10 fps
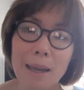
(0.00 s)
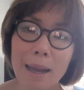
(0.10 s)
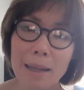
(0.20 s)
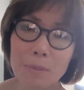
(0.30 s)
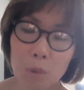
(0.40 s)

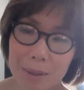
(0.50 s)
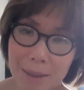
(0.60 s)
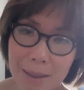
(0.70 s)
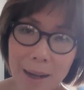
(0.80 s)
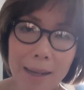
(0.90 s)
and with the
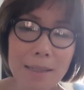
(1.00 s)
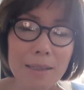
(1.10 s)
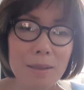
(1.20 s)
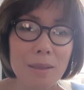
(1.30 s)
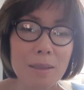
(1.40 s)

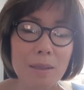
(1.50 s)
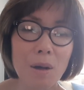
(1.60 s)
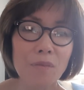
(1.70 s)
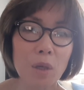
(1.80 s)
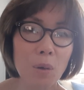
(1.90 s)
guidance
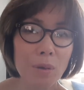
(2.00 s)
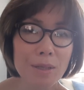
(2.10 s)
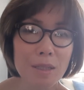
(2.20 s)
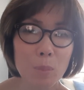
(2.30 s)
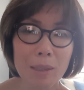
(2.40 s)
of the
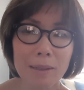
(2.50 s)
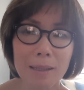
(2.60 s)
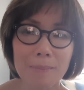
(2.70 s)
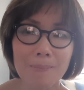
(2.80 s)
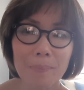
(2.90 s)
Holy Spirit,